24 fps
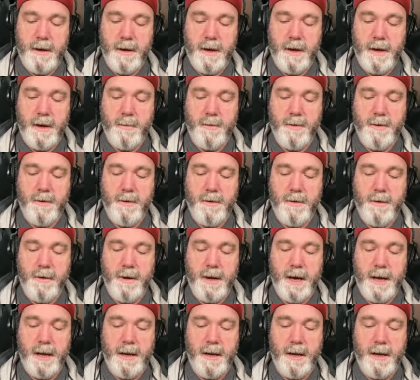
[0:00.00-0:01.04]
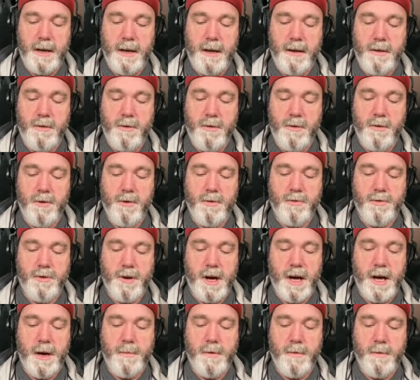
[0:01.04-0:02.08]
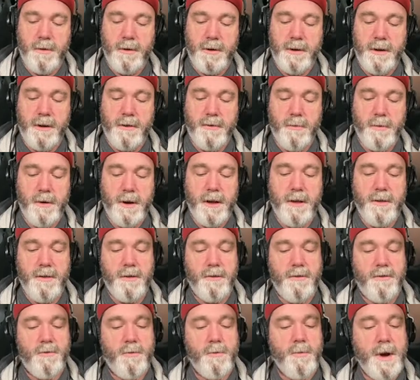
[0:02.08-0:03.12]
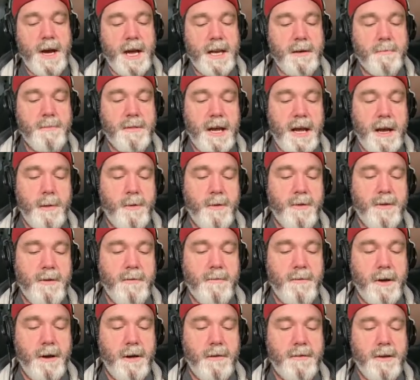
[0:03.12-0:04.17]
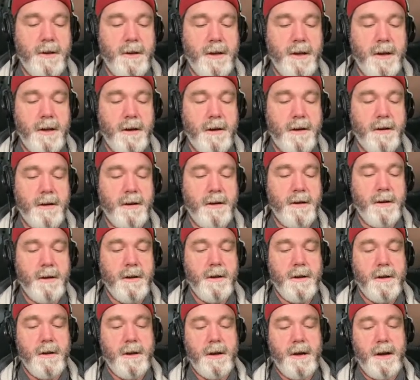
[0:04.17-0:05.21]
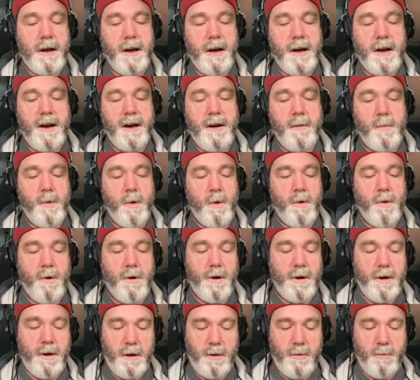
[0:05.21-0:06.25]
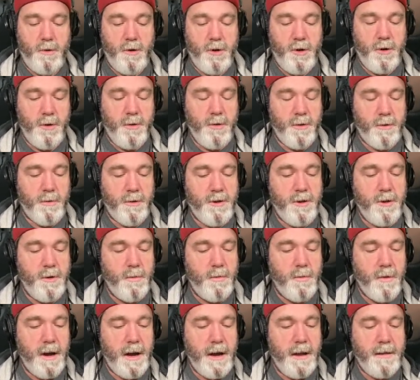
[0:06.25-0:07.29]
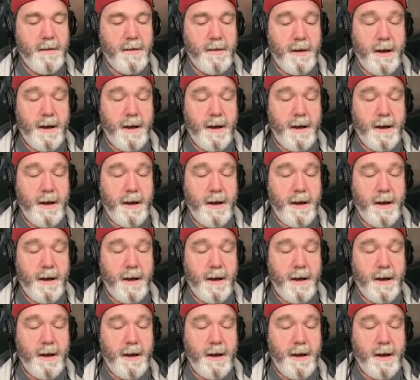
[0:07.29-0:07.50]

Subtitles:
So you got a choose your job or roll a d20. So there's random tables involved in here, or choose what you want.